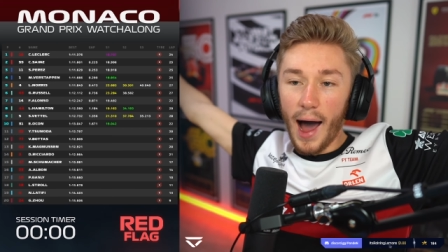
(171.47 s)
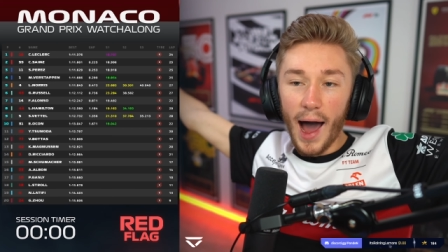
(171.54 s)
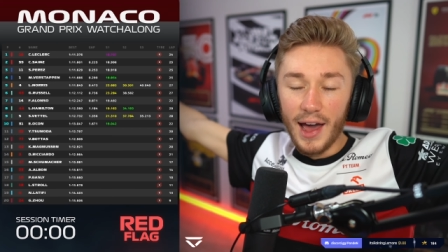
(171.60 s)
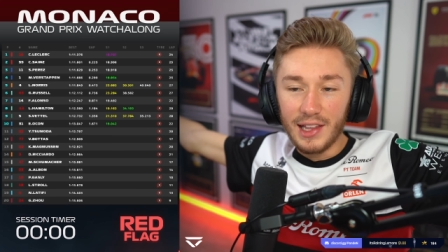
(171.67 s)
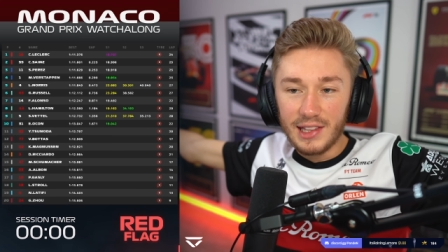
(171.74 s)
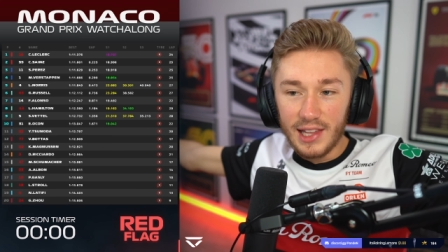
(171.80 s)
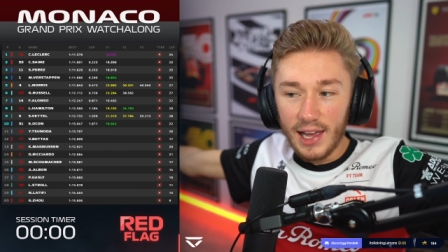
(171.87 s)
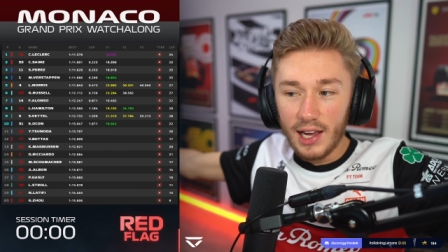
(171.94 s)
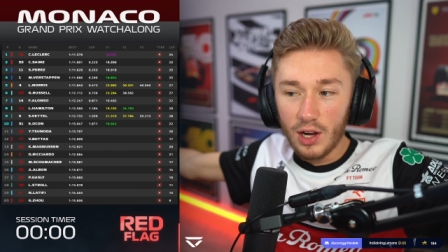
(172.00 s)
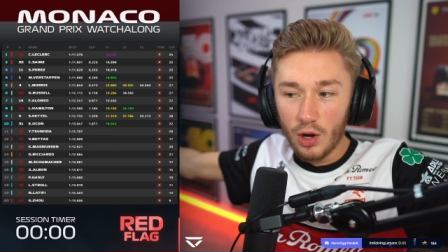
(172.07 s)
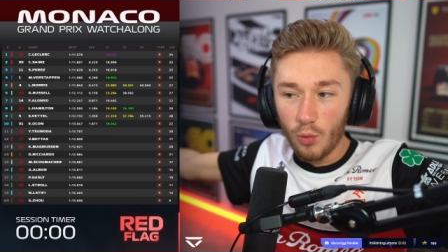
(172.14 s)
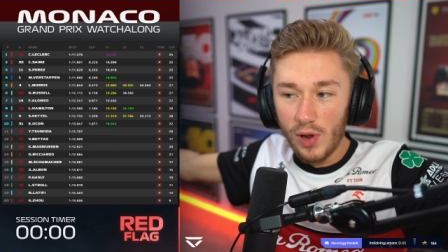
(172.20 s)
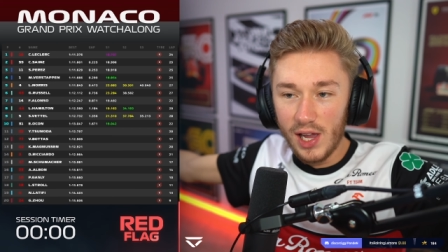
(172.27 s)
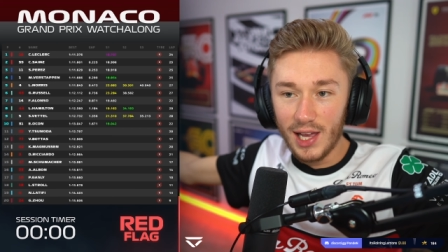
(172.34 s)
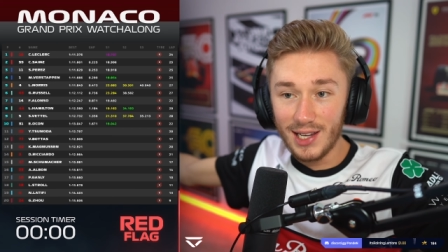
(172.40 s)
I think
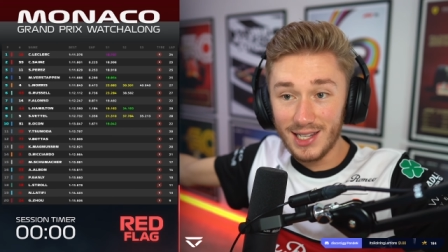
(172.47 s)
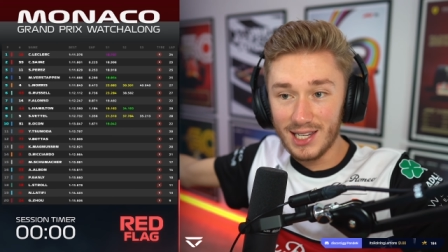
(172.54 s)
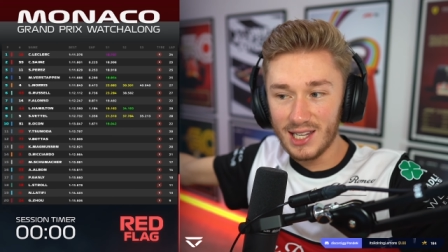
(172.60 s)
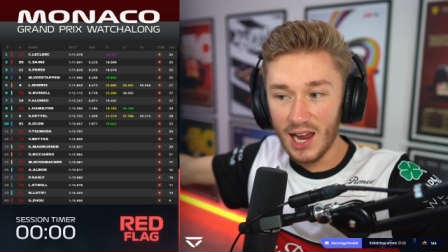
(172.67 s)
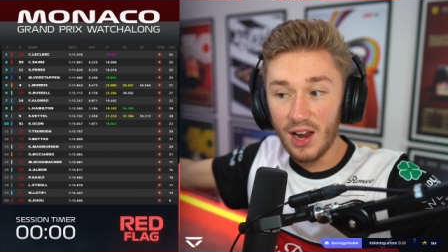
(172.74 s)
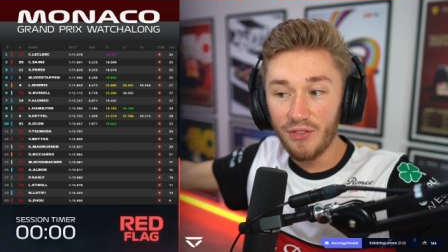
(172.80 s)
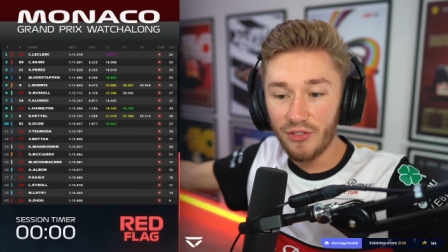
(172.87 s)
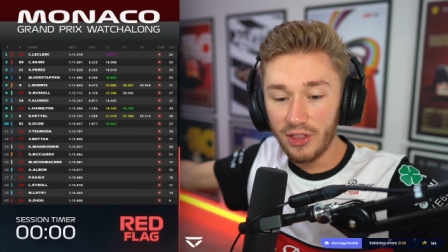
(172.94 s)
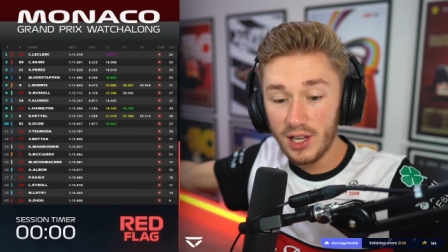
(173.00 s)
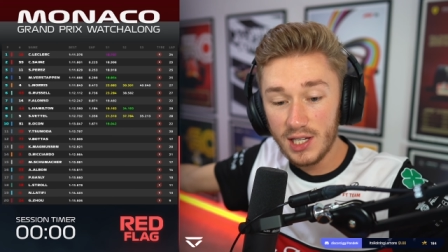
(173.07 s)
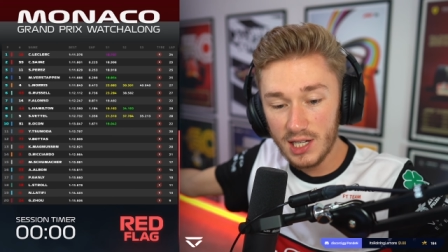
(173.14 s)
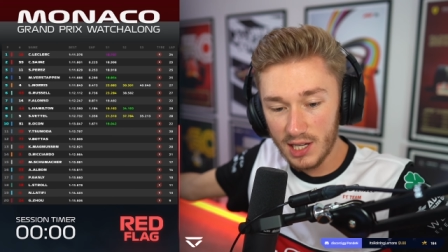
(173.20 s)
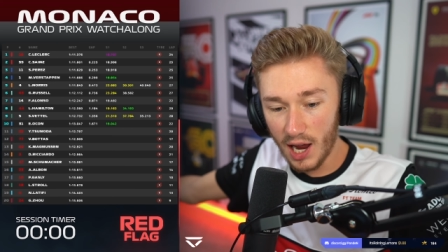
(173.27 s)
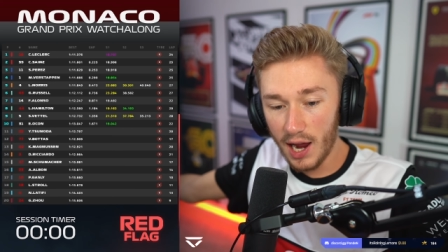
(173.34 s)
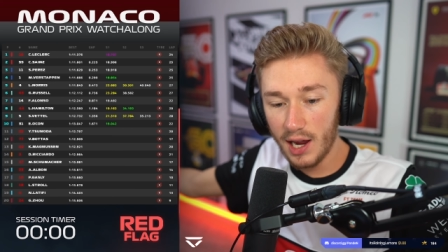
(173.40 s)
we can safely
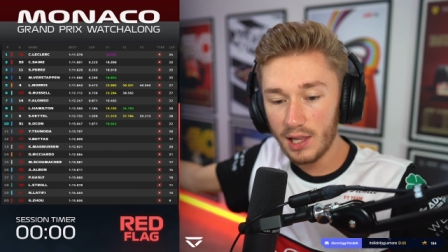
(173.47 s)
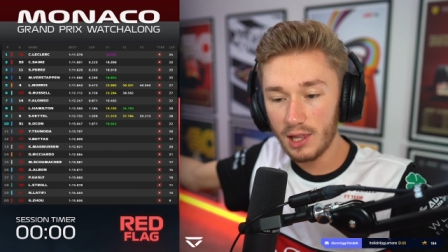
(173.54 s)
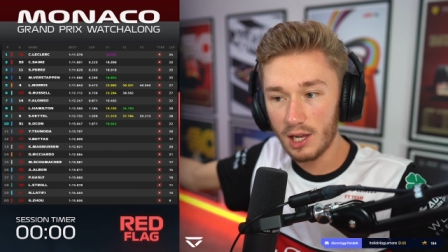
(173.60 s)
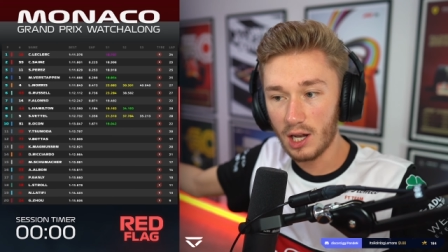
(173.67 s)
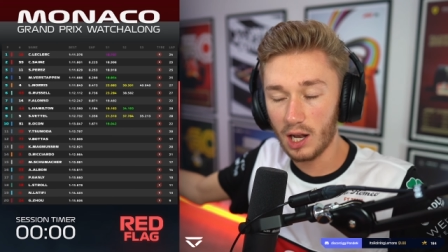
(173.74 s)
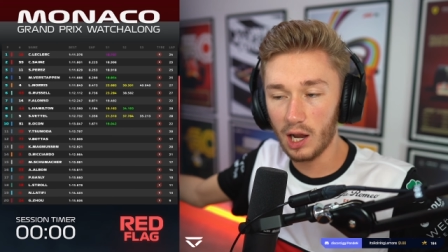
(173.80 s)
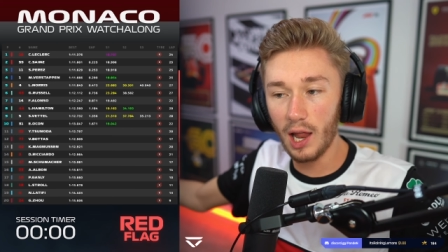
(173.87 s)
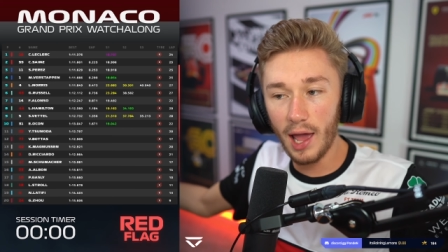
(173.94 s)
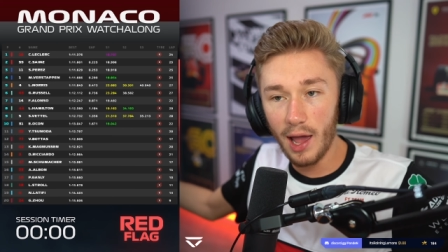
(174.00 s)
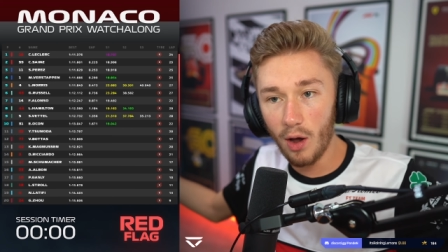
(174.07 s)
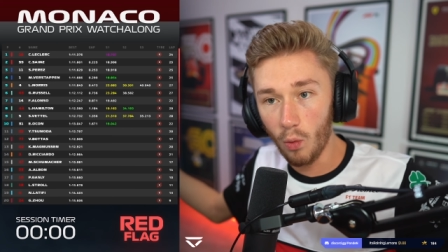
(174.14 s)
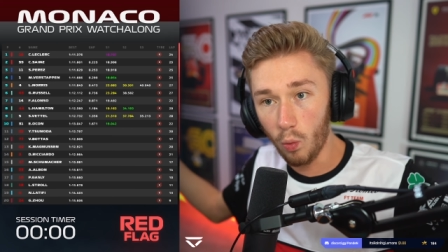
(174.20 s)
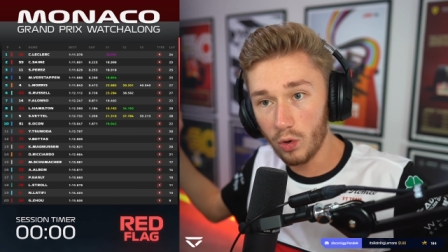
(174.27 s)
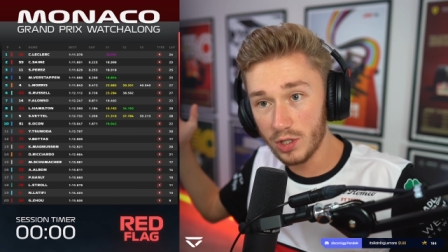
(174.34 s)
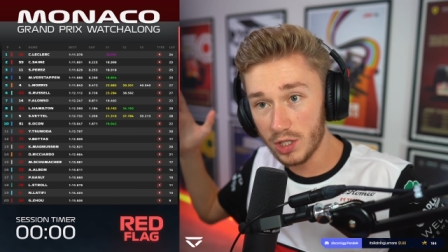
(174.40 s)
say that
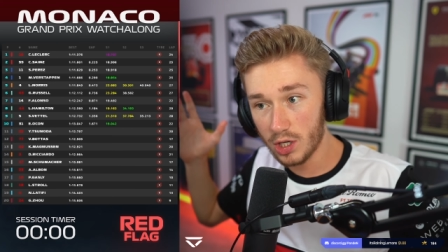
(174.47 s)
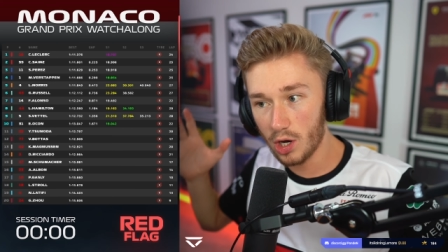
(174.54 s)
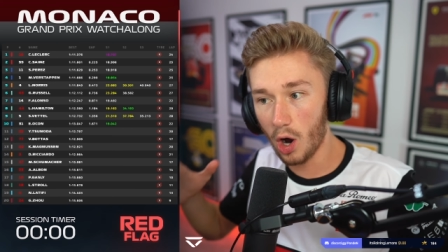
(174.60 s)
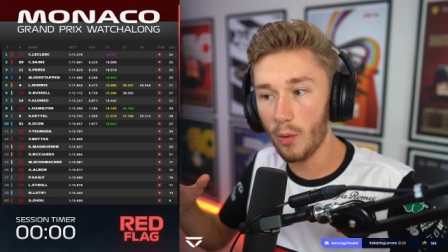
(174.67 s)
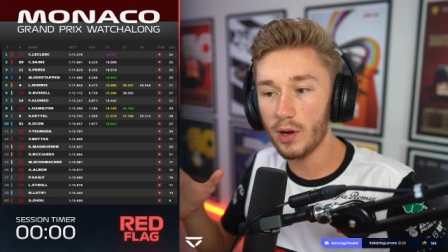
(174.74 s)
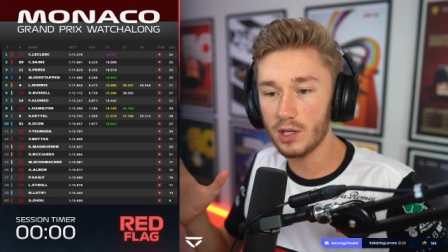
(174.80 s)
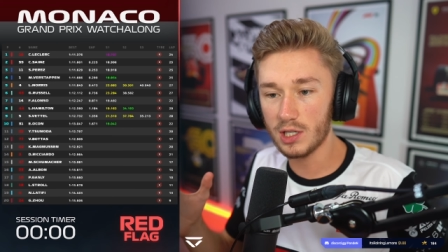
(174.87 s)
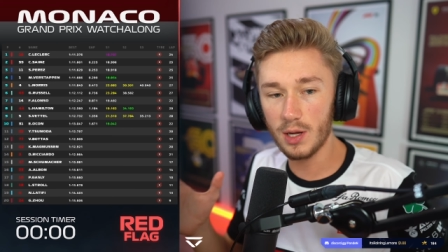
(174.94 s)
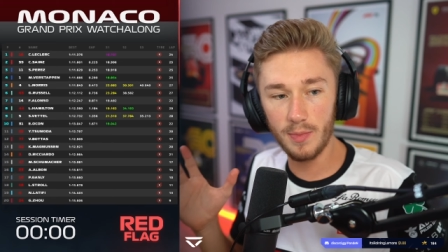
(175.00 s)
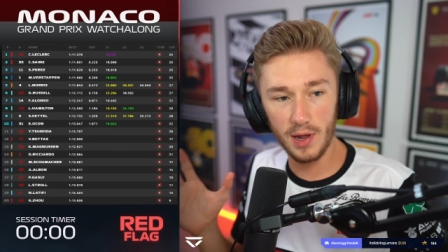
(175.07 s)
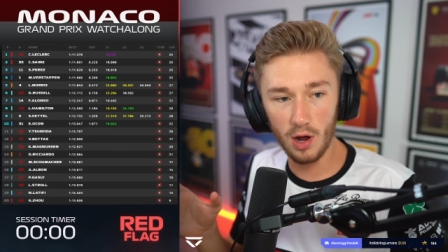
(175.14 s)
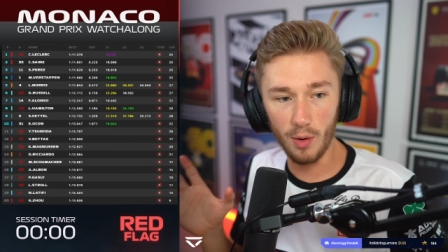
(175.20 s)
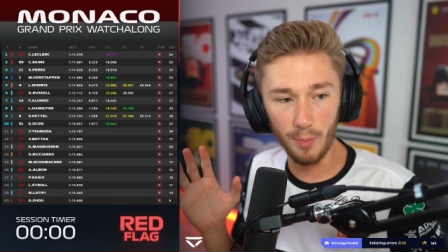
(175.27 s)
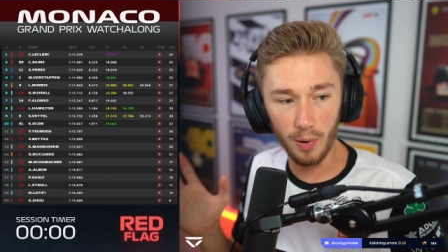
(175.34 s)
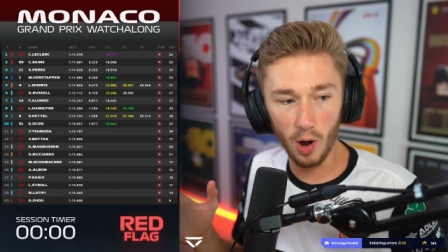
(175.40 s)
Leclerc was going to
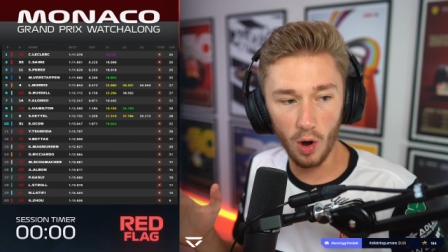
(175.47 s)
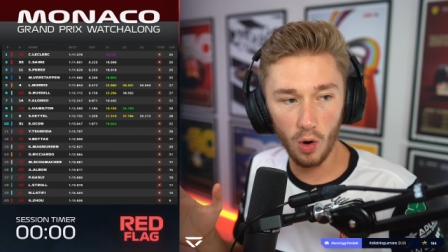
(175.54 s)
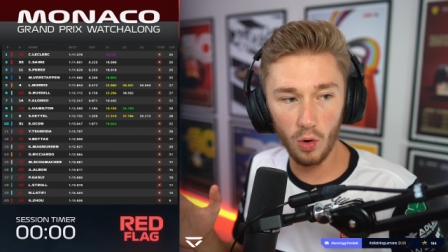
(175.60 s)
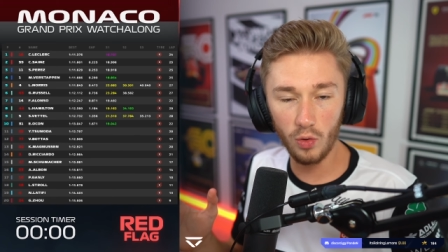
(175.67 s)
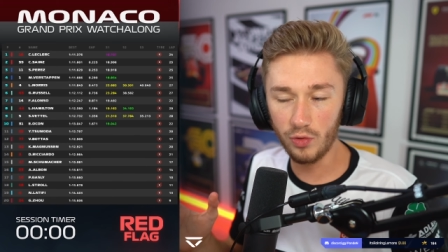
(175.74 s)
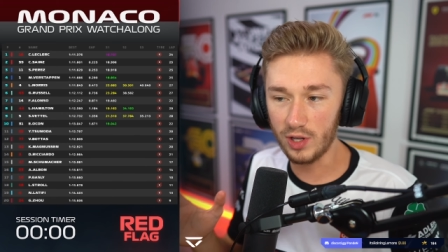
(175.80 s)
be on pole.